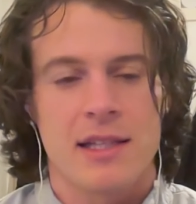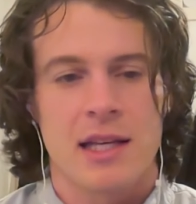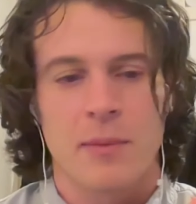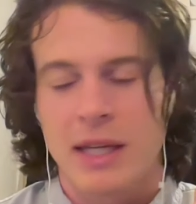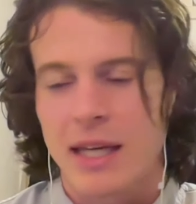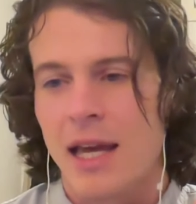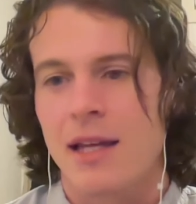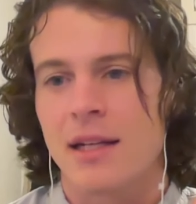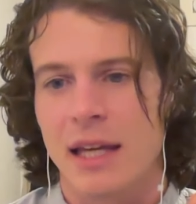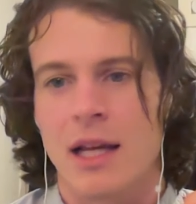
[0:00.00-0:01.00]
and we
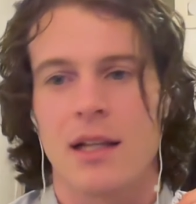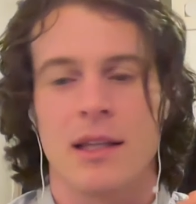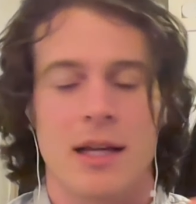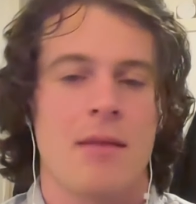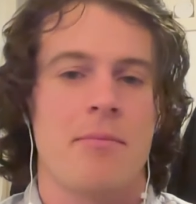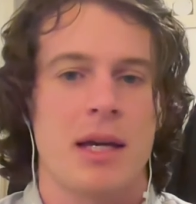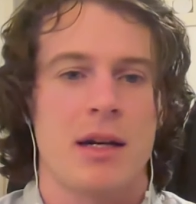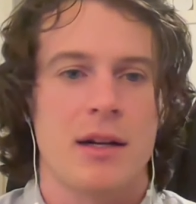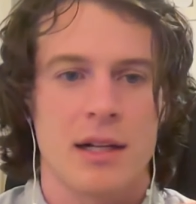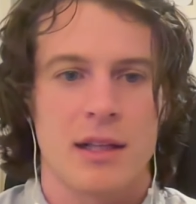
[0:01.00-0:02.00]
can get a lot
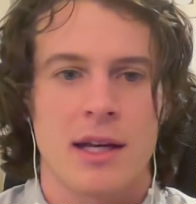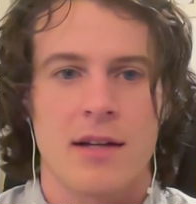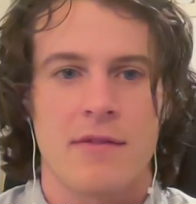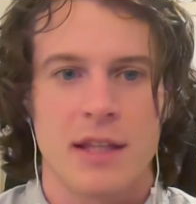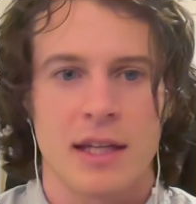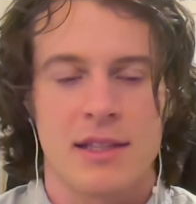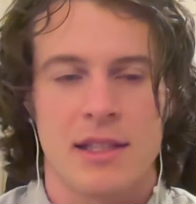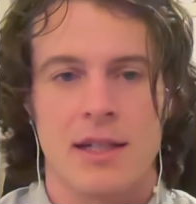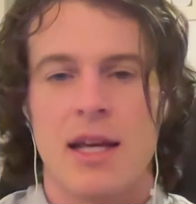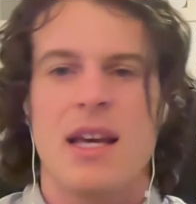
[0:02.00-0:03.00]
better at a lot of things, and